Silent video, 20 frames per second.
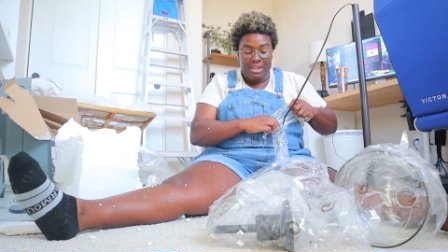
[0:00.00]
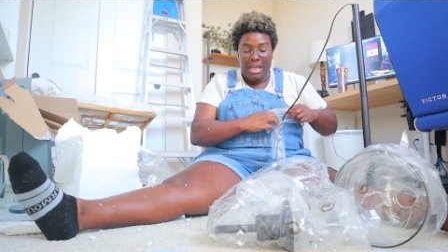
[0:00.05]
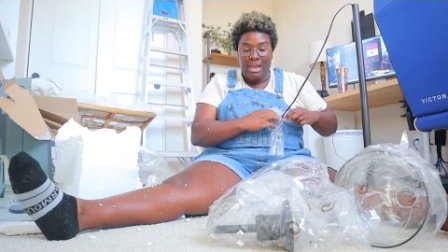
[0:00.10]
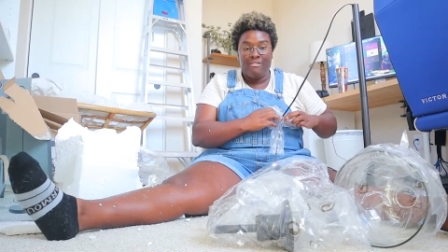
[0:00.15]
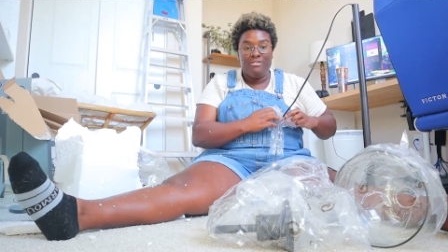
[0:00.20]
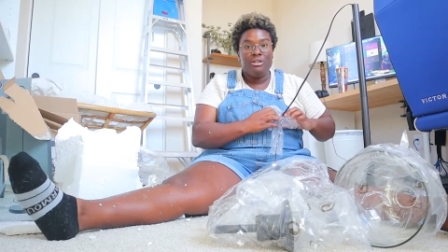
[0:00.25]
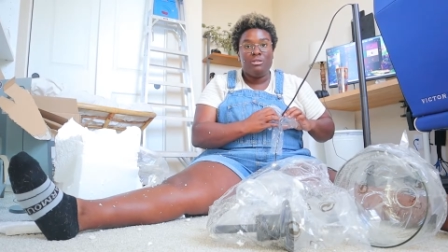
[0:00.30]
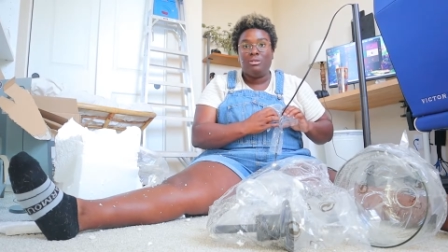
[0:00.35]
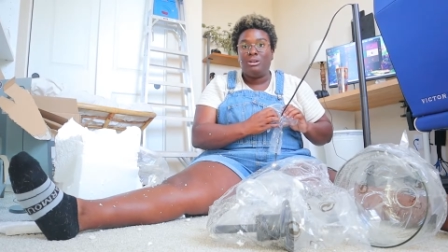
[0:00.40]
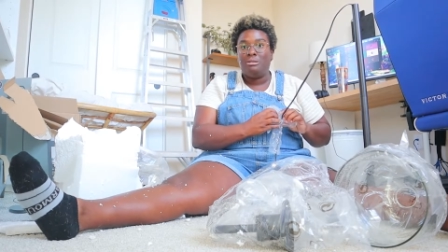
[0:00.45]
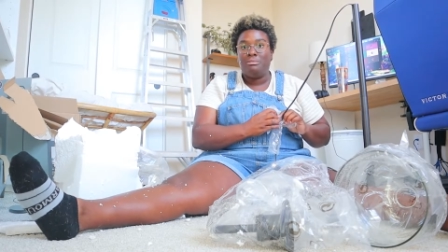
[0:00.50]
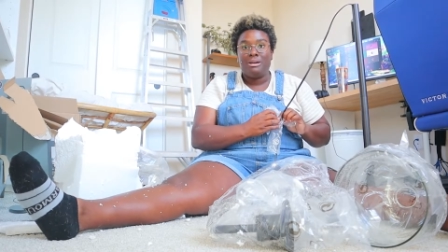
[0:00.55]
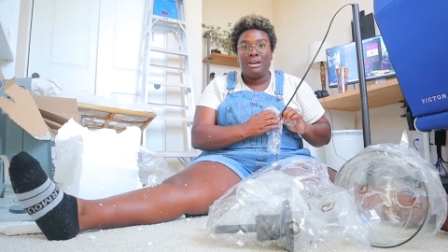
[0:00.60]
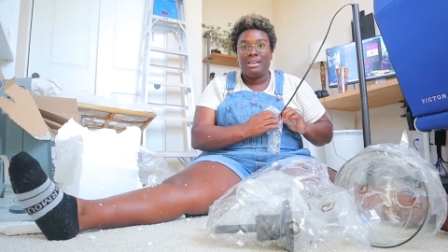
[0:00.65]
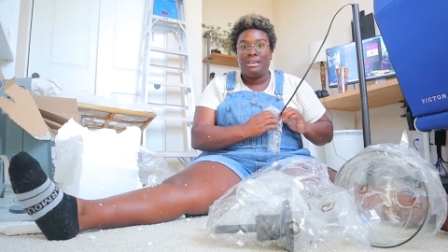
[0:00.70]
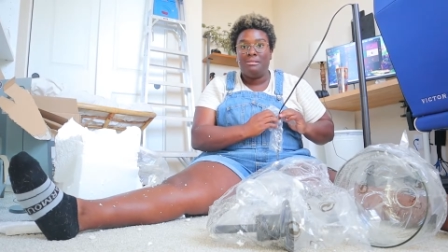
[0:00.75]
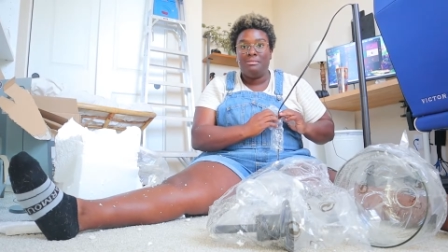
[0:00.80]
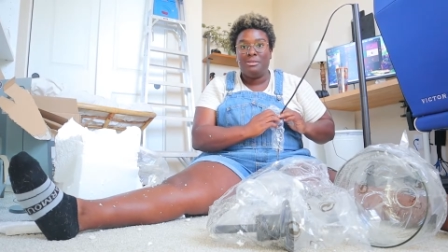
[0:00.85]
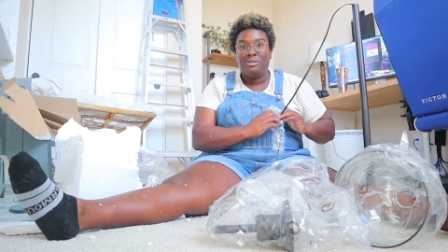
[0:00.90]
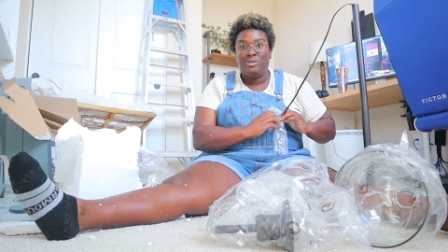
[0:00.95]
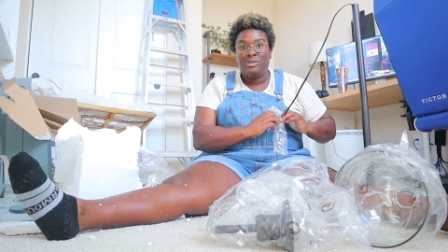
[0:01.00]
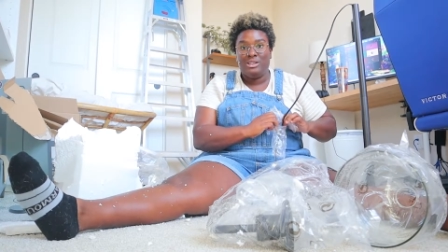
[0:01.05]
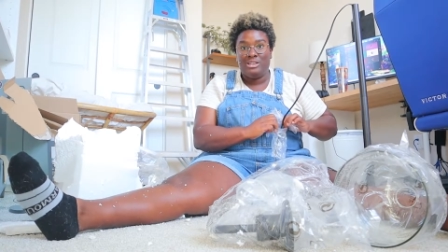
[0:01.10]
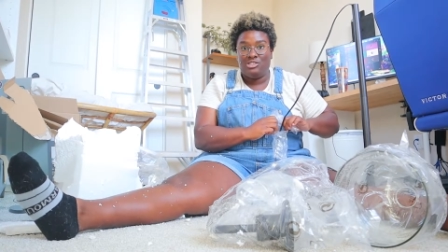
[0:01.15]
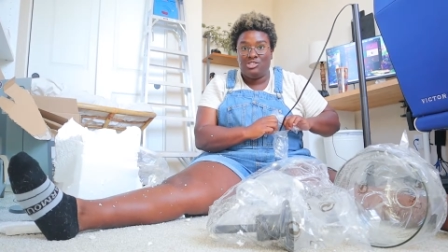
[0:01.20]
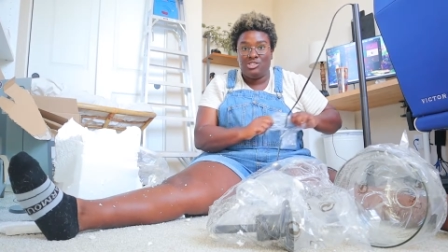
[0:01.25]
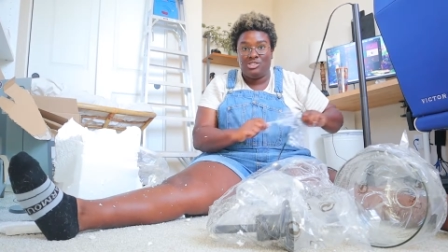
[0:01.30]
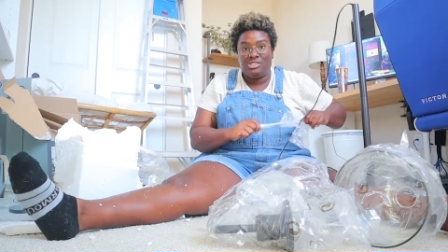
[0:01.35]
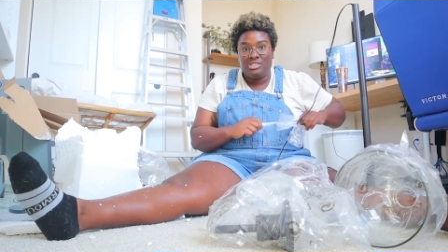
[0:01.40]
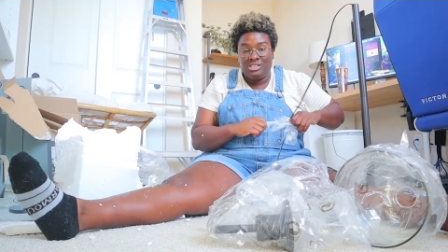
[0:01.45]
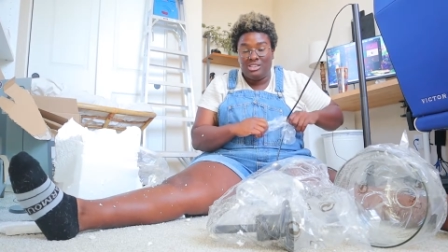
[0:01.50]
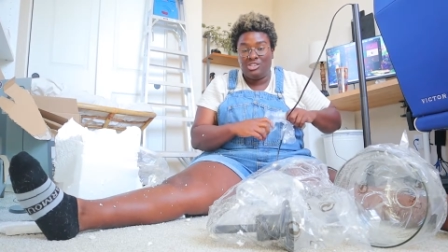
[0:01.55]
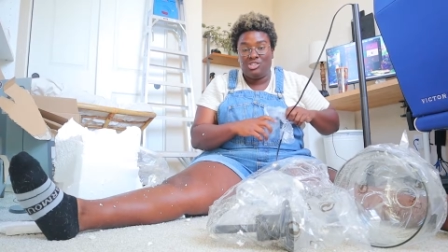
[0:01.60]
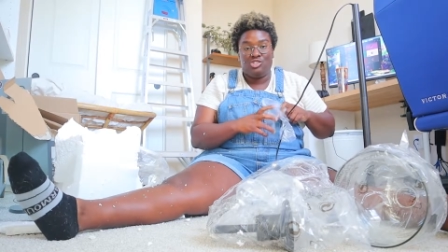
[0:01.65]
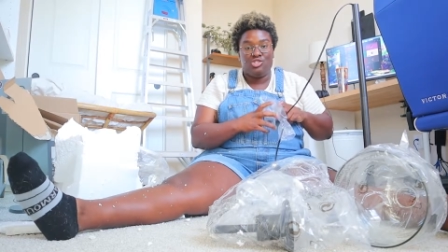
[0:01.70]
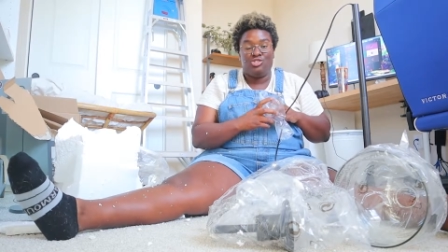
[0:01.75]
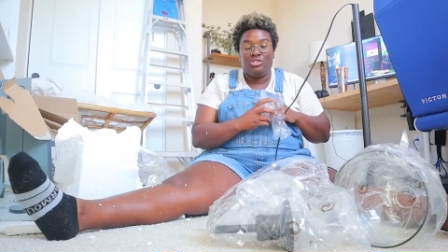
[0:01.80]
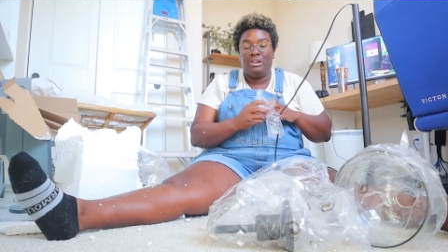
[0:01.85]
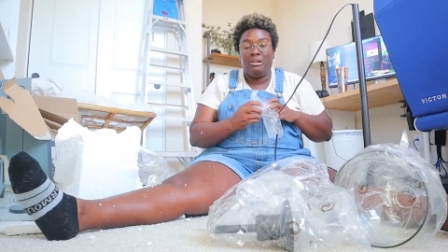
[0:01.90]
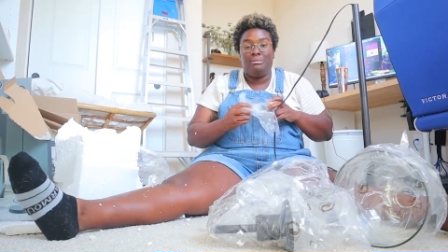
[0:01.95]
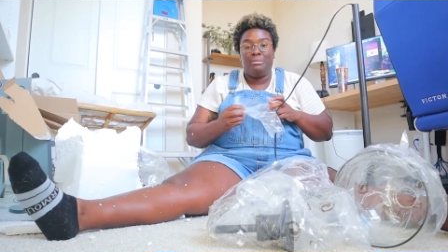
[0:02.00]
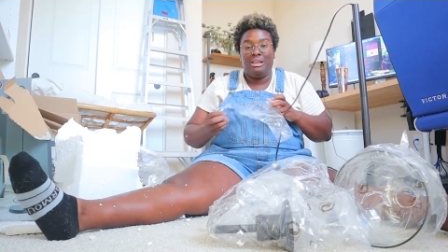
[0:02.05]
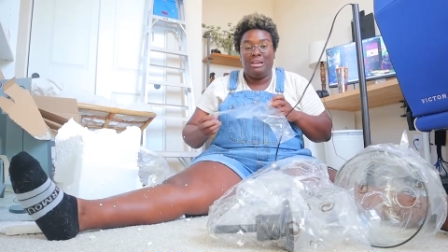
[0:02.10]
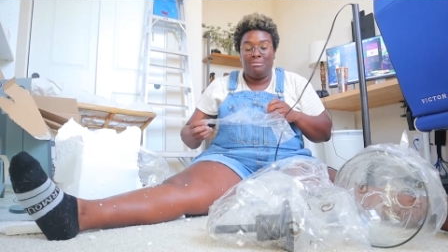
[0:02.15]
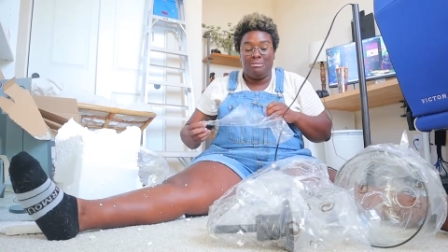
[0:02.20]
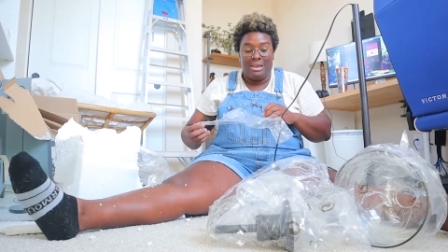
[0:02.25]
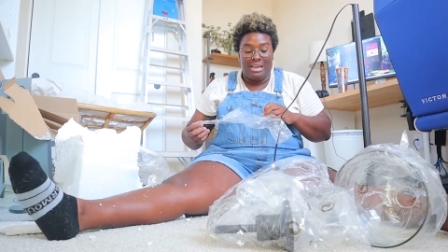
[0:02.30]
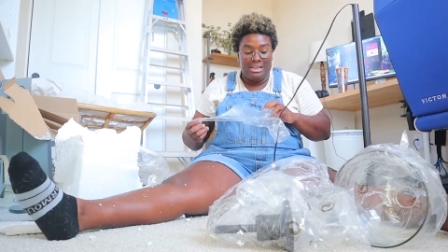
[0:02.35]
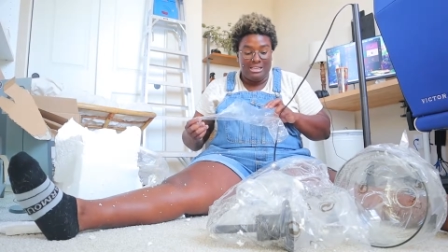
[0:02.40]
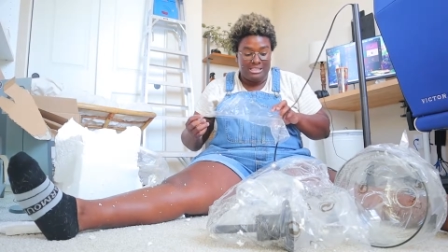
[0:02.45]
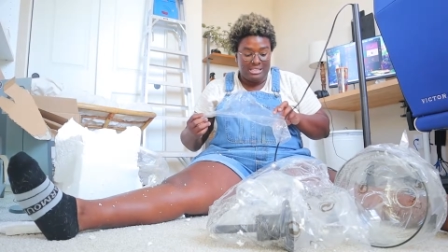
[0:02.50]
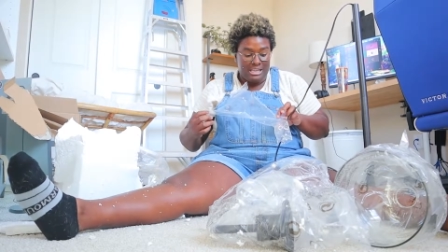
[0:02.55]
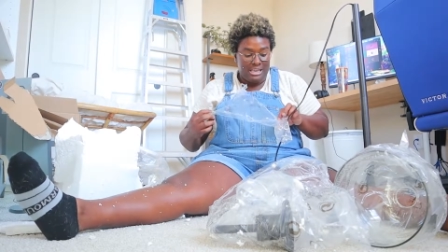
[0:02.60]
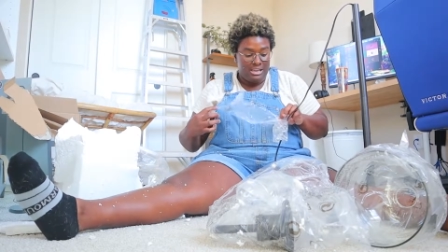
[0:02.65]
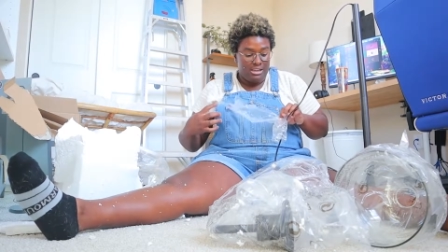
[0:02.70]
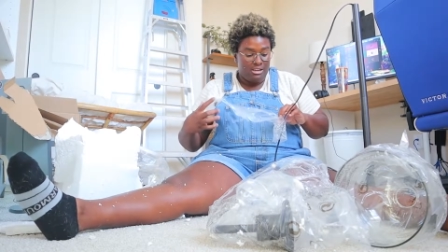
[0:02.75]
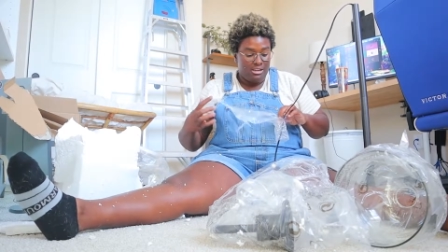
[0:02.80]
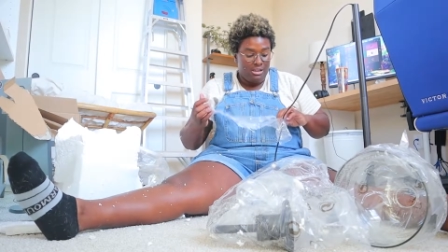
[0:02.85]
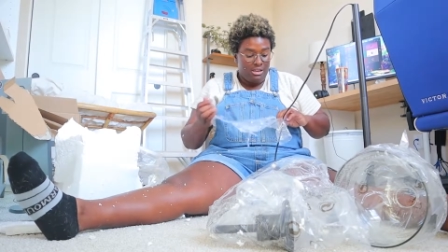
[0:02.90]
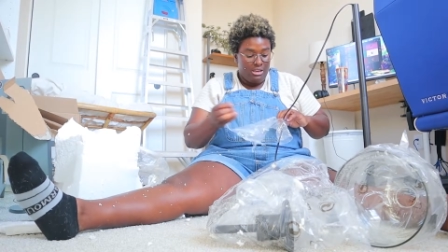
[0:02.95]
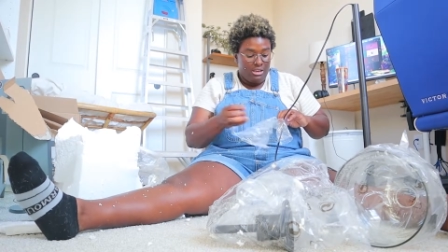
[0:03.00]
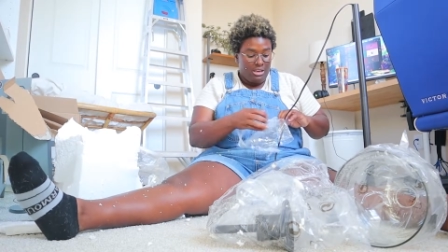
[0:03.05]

everyone in my community is just extremely amazing,